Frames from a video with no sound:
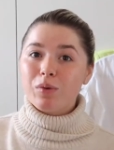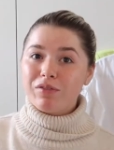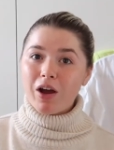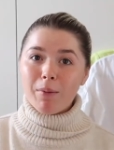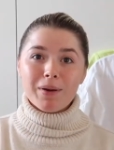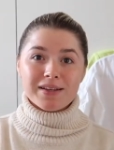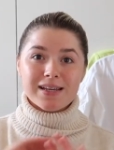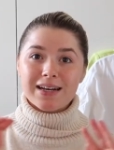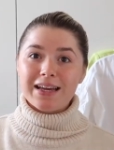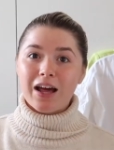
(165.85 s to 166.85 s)
we've done
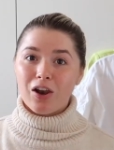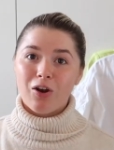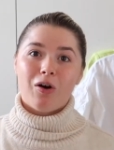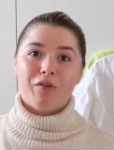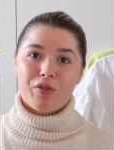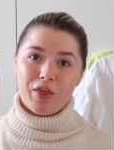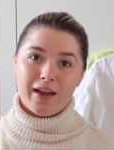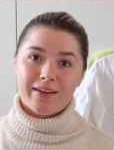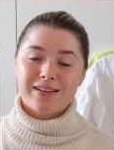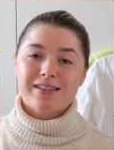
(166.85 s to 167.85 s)
basically a lot of
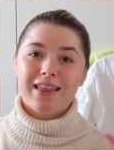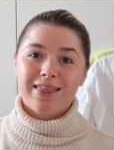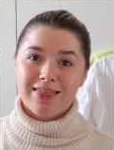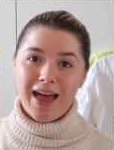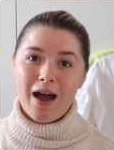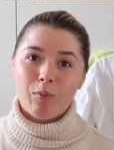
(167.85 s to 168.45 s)
things there.